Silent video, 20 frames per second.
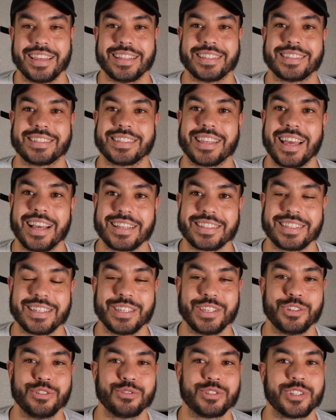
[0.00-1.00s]
It sucks.
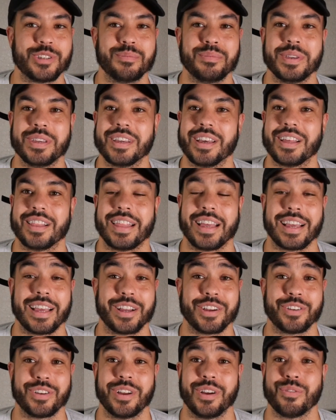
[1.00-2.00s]
It used to be like
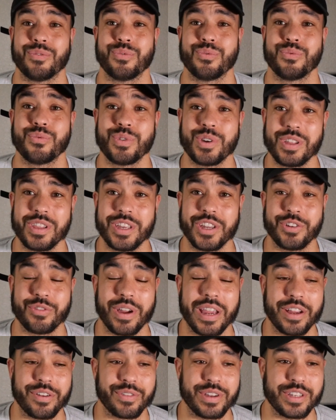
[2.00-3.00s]
a really
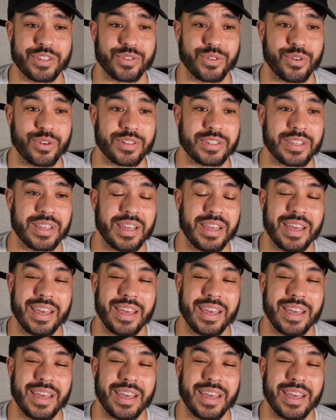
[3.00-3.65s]
great resource.